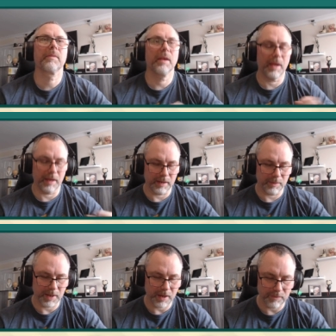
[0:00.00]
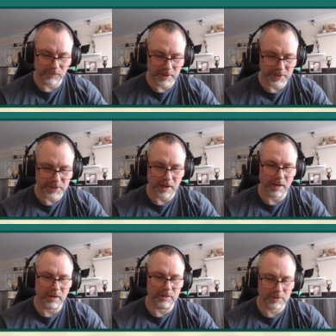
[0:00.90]
Okay, there we go, 3
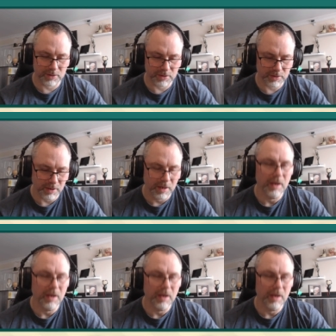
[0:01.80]
stars.